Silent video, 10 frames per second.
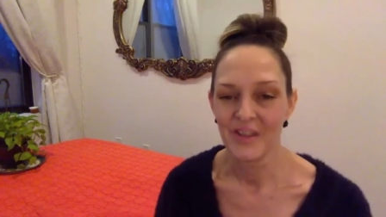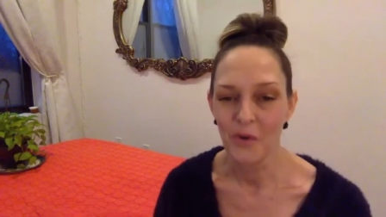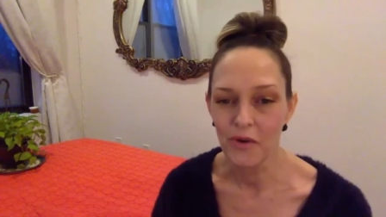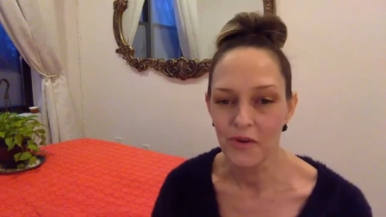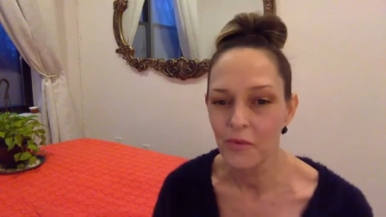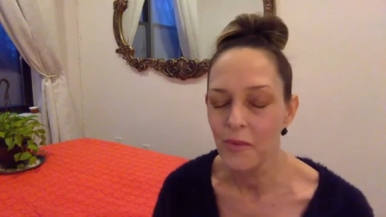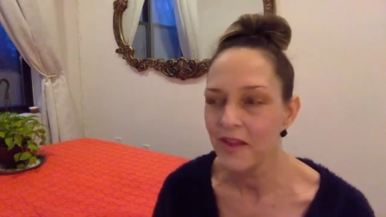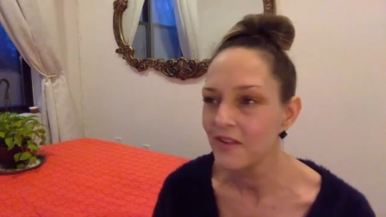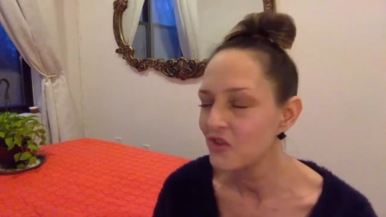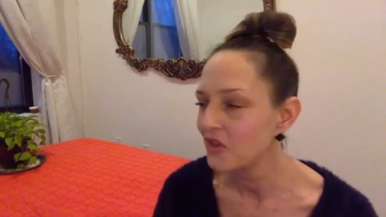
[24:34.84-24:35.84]
Or the
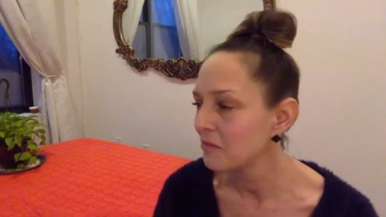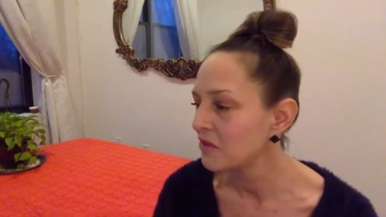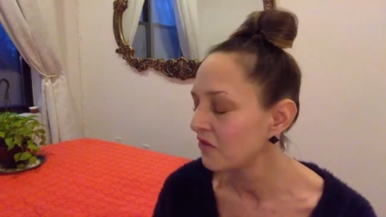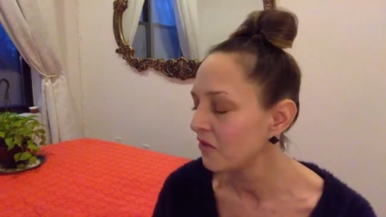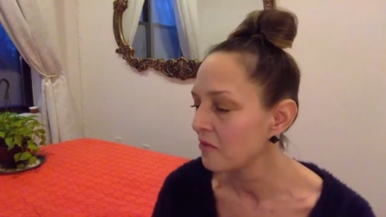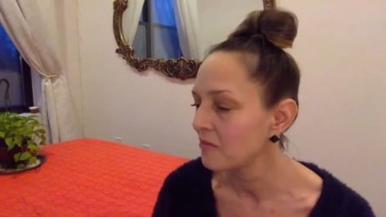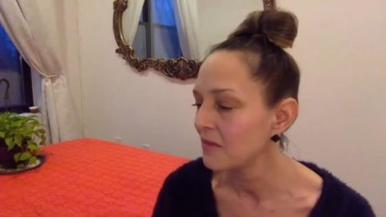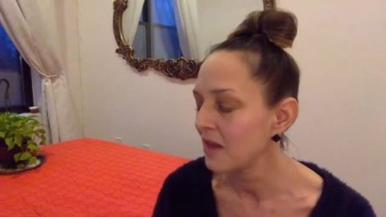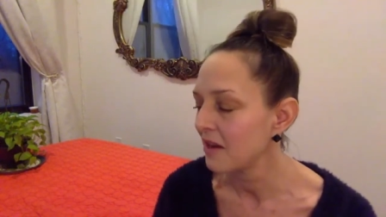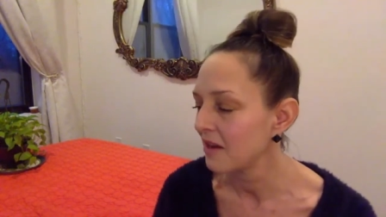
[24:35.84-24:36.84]
weather jumps
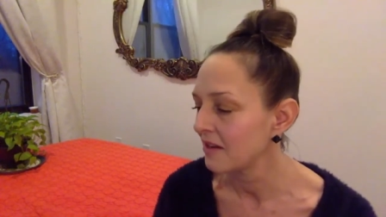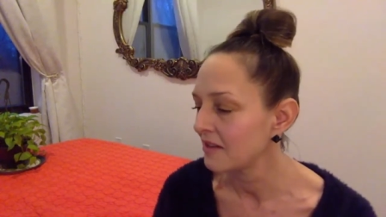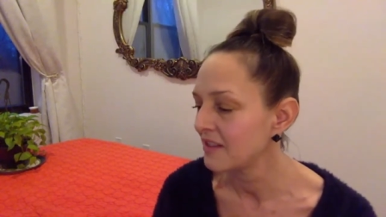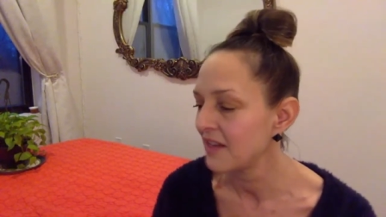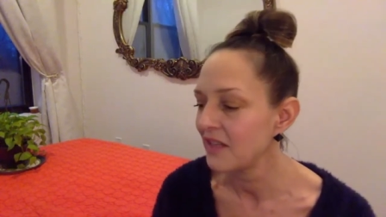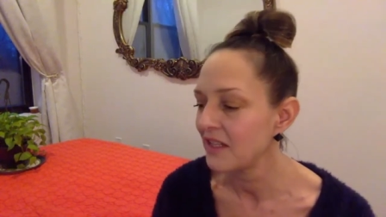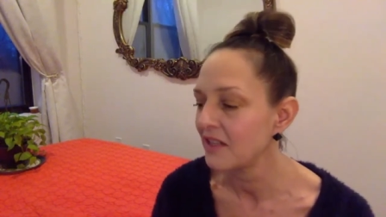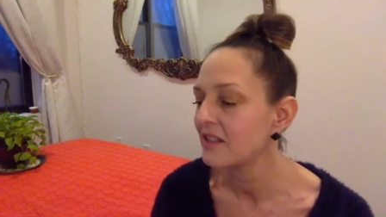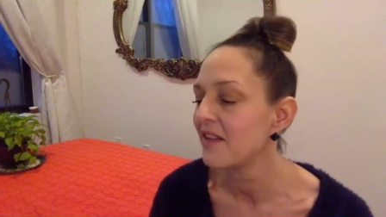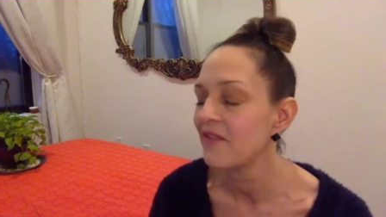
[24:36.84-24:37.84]
from
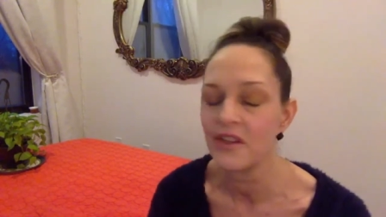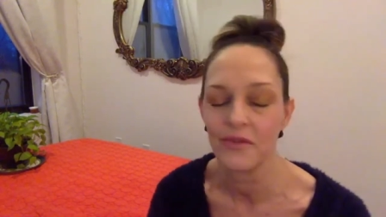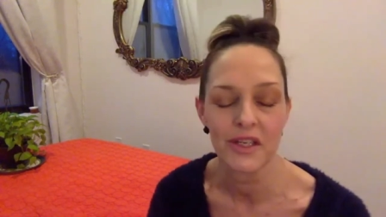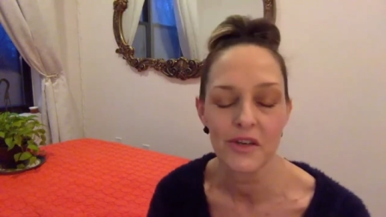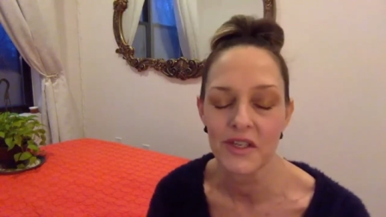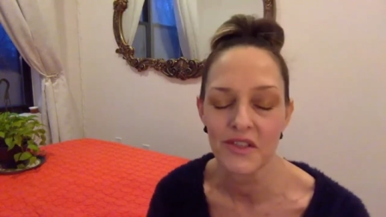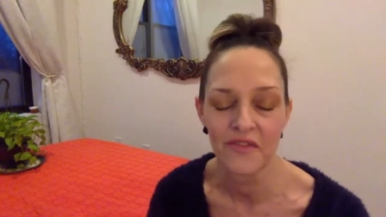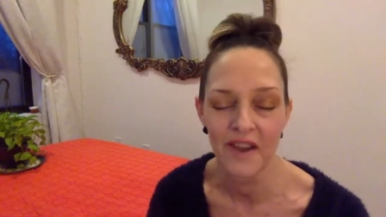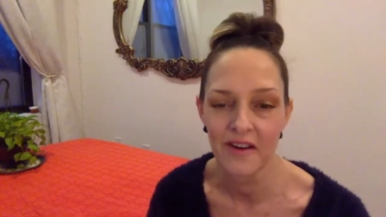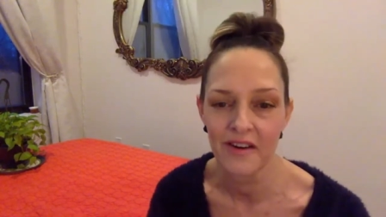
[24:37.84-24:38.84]
73 degrees
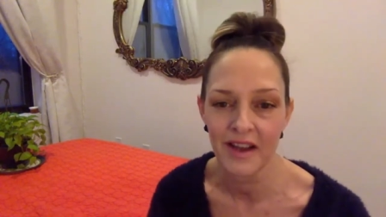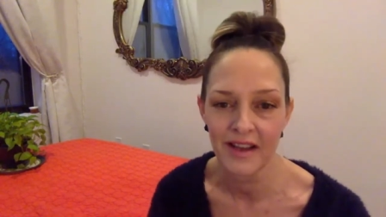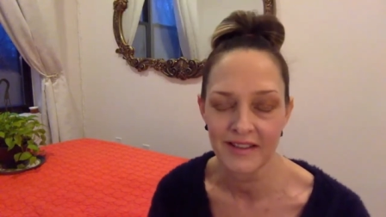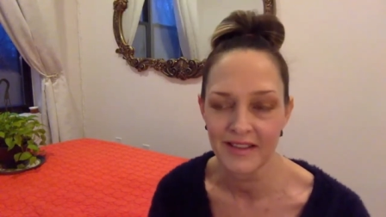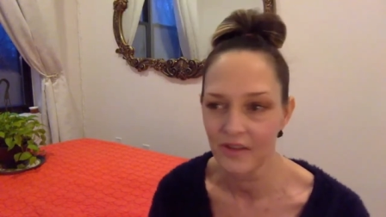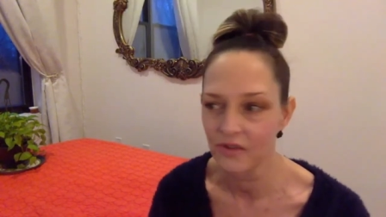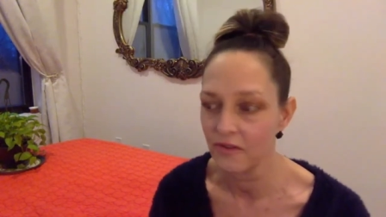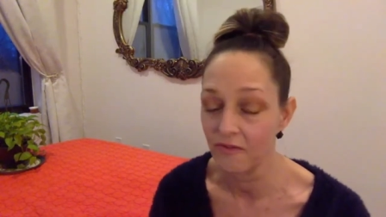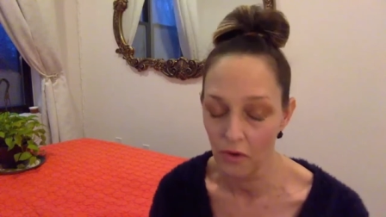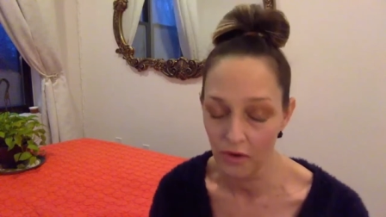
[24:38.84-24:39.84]
Fahrenheit down
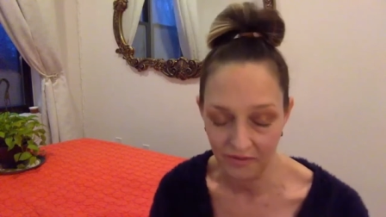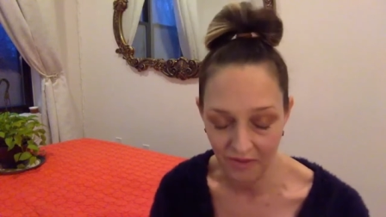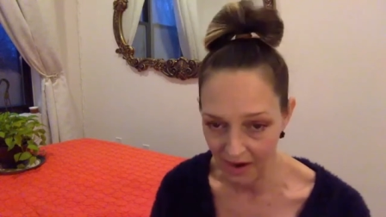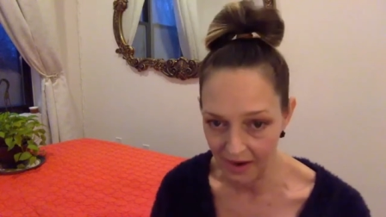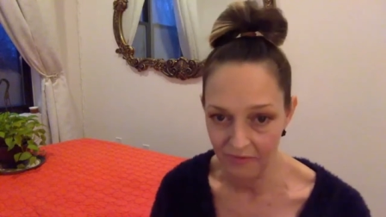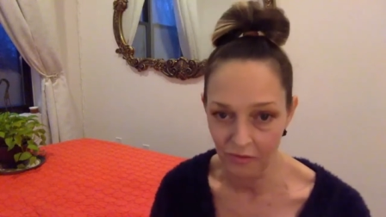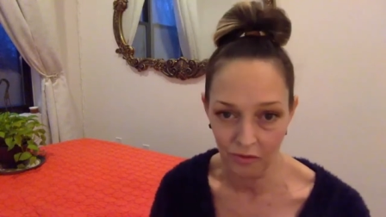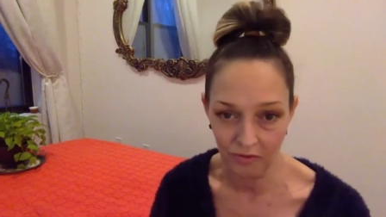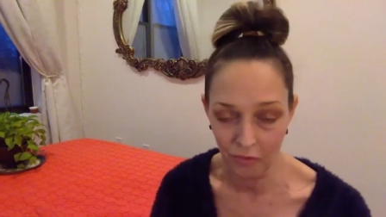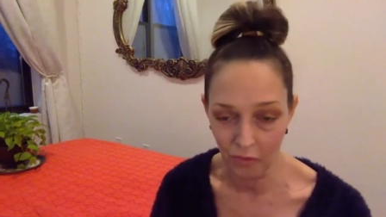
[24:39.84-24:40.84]
to 45
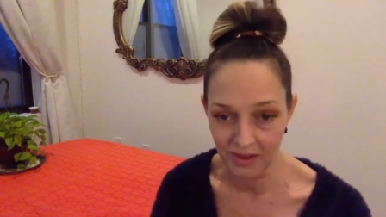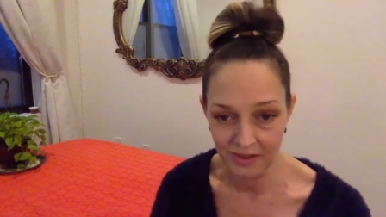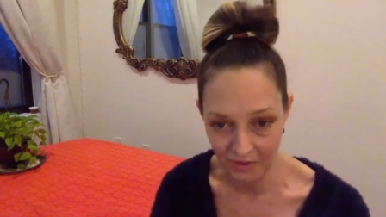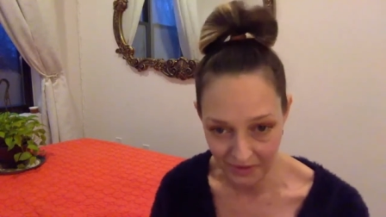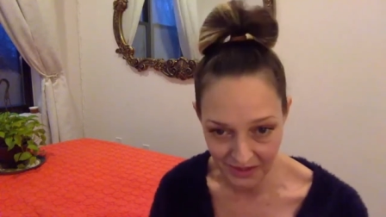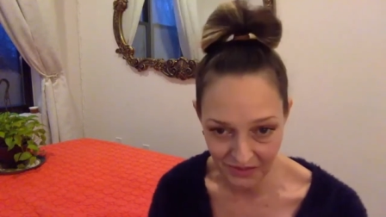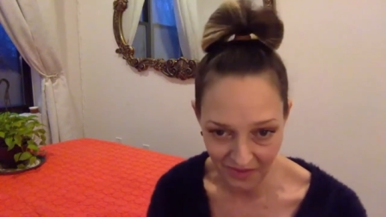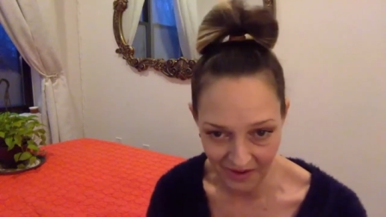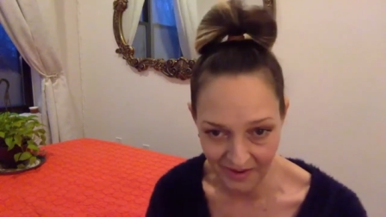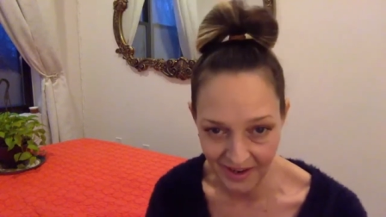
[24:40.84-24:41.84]
or 40 degrees
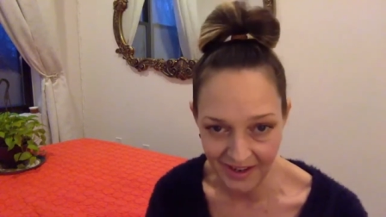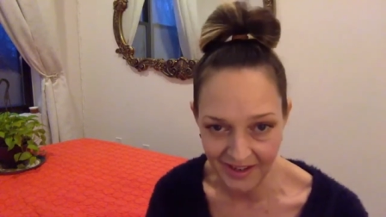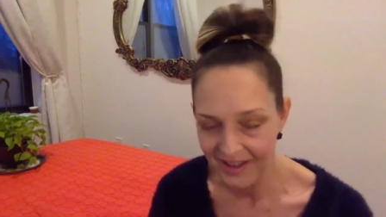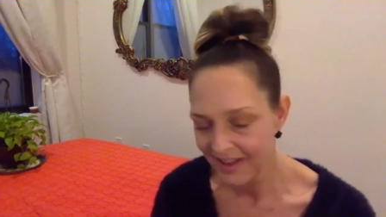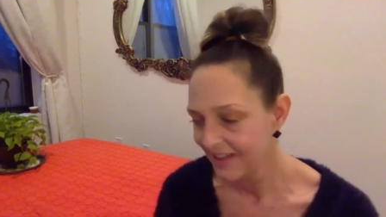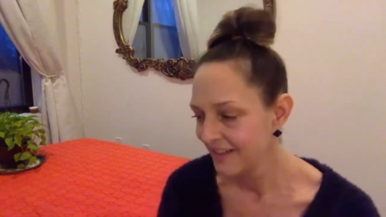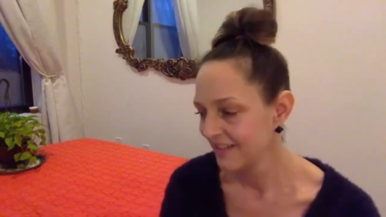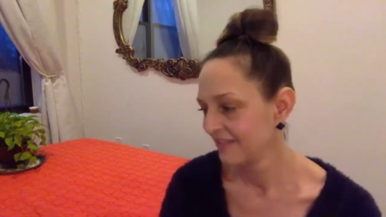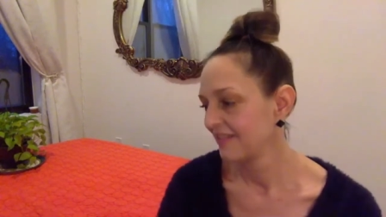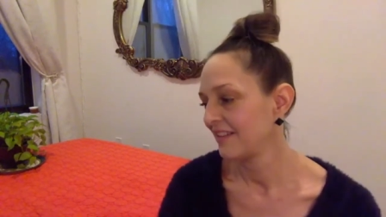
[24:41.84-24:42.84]
Fahrenheit.
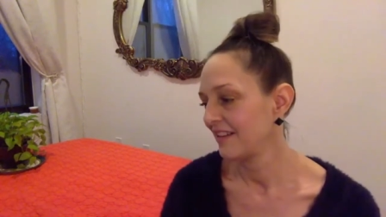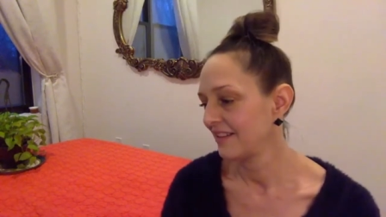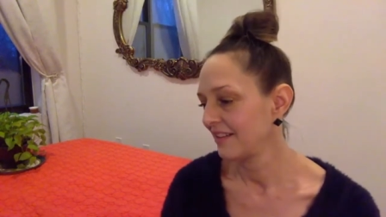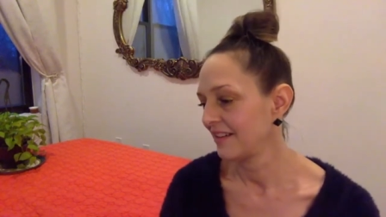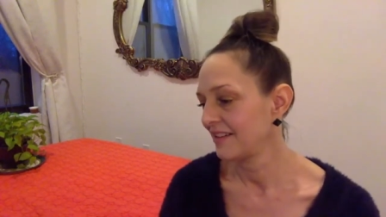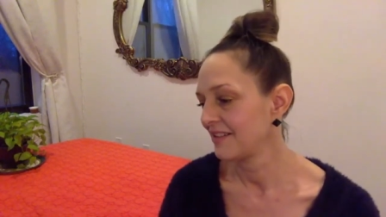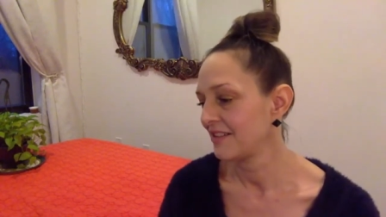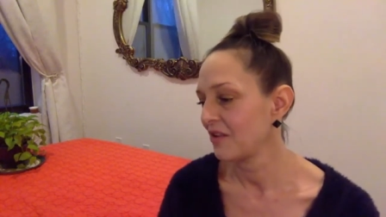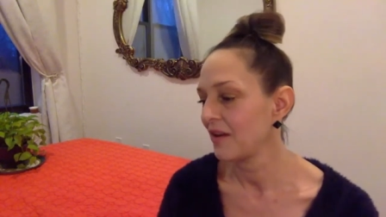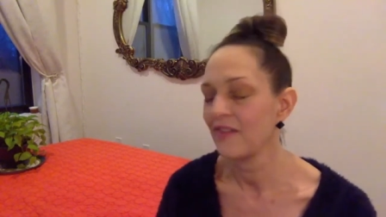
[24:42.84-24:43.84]
And
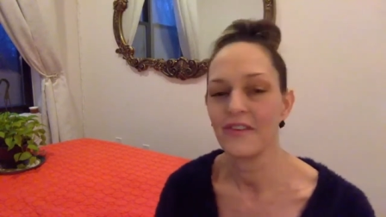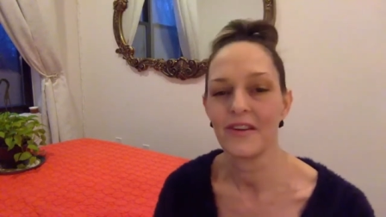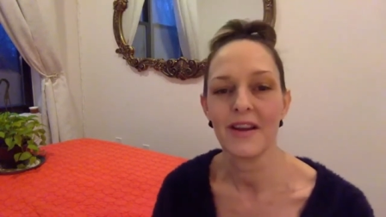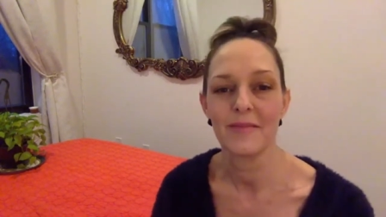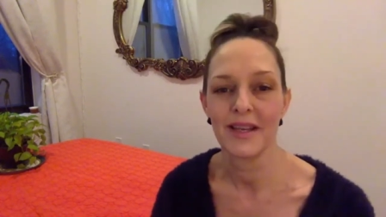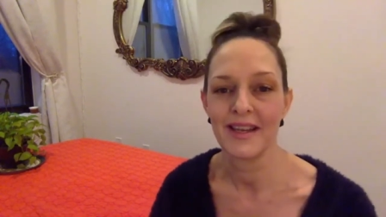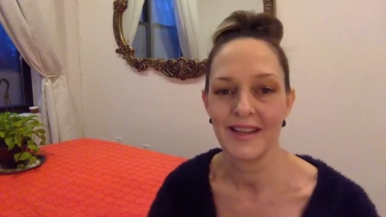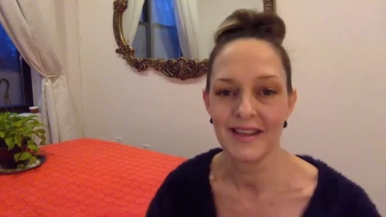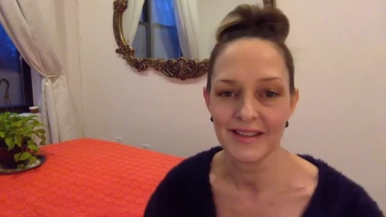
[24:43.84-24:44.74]
sorry, I've forgotten my Canadian